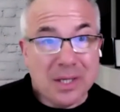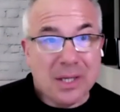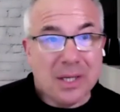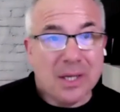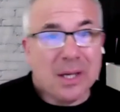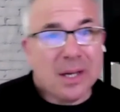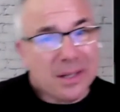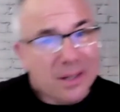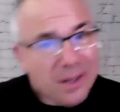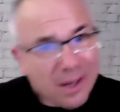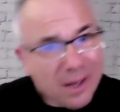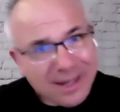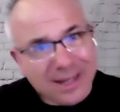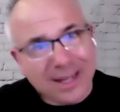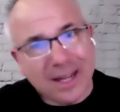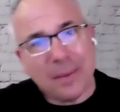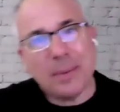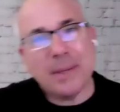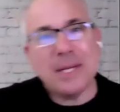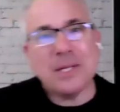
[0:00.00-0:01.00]
A lot of
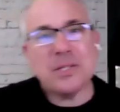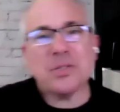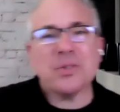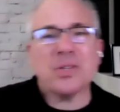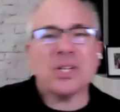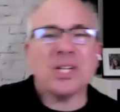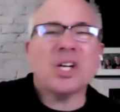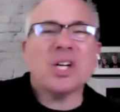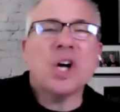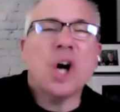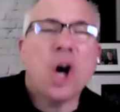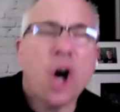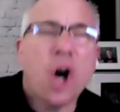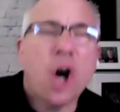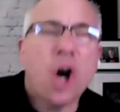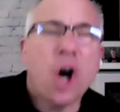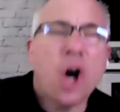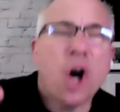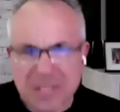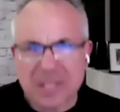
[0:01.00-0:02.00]
companies are a
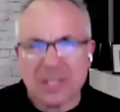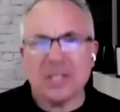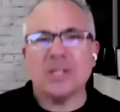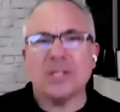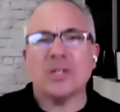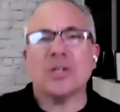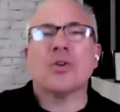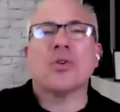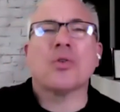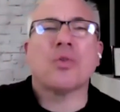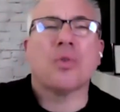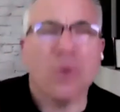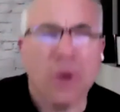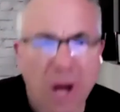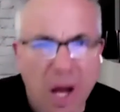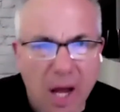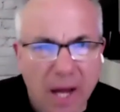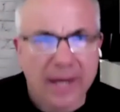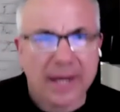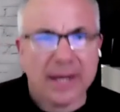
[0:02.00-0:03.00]
constant
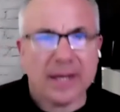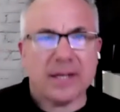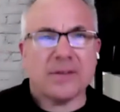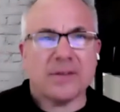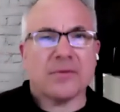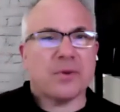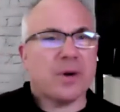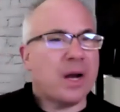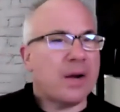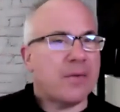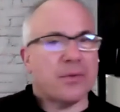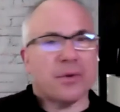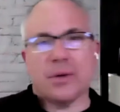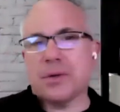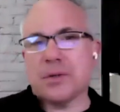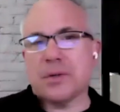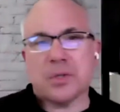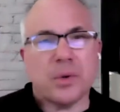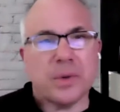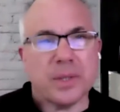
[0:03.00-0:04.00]
grind forever, and
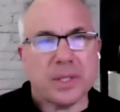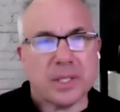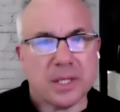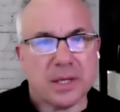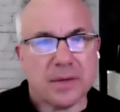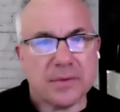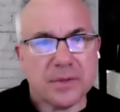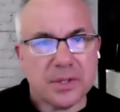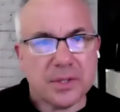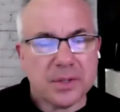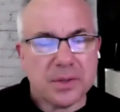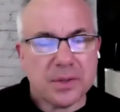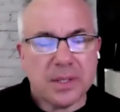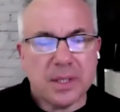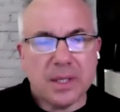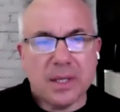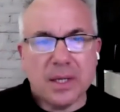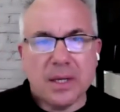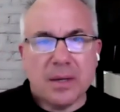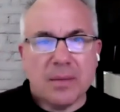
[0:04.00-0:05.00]
there's always stuff to do.
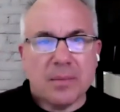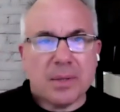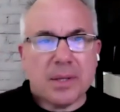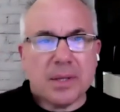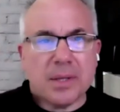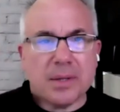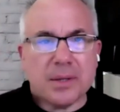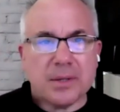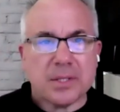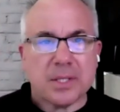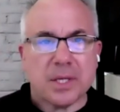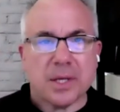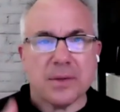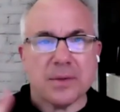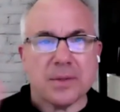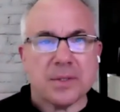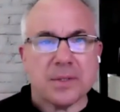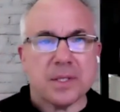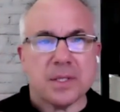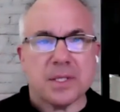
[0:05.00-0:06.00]
But then there's
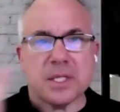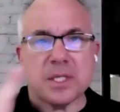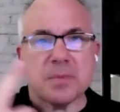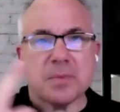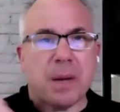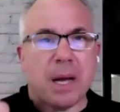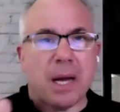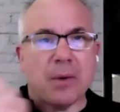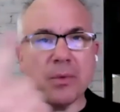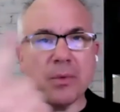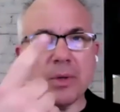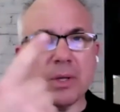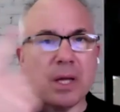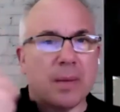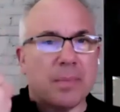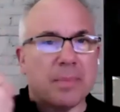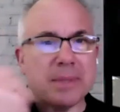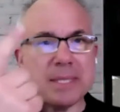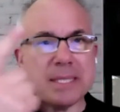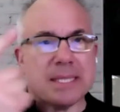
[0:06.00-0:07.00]
others that spiral
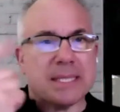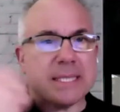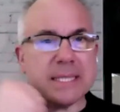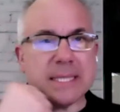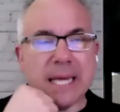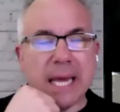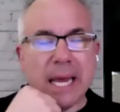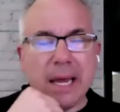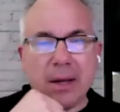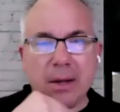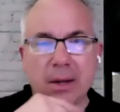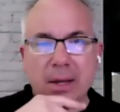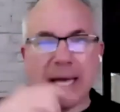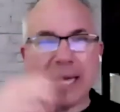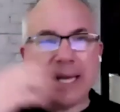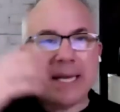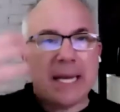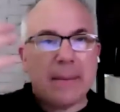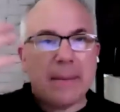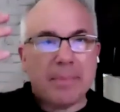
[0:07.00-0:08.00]
up and scale
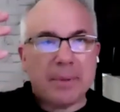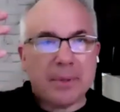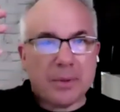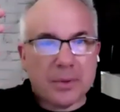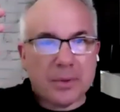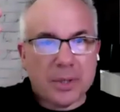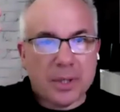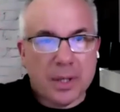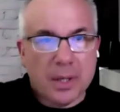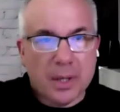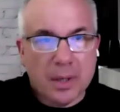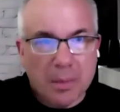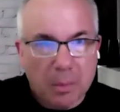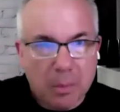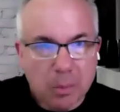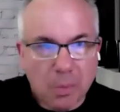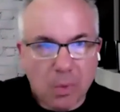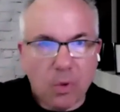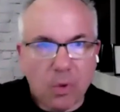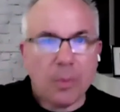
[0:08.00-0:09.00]
and they build
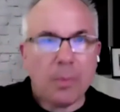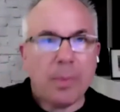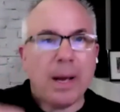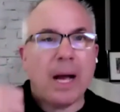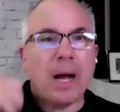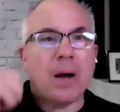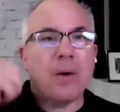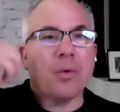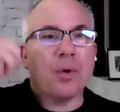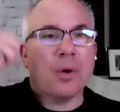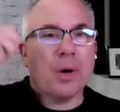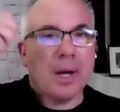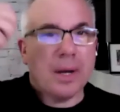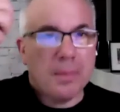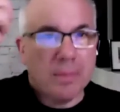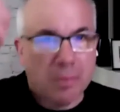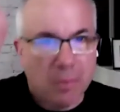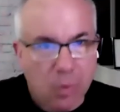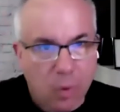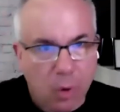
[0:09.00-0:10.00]
more power
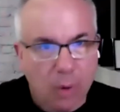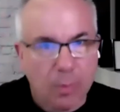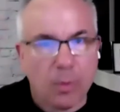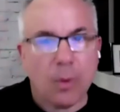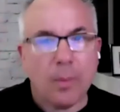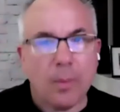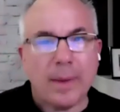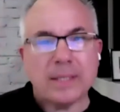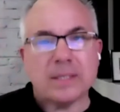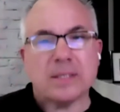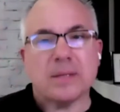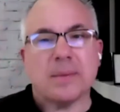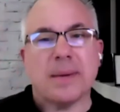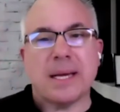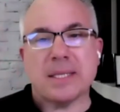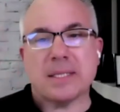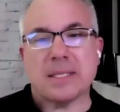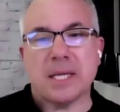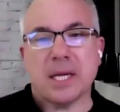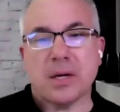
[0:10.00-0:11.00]
and more momentum
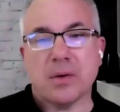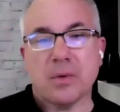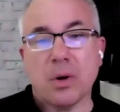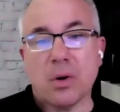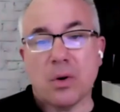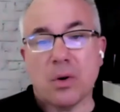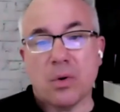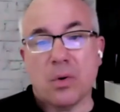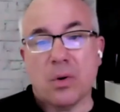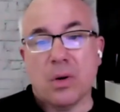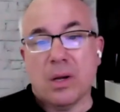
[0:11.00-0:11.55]
as they grow.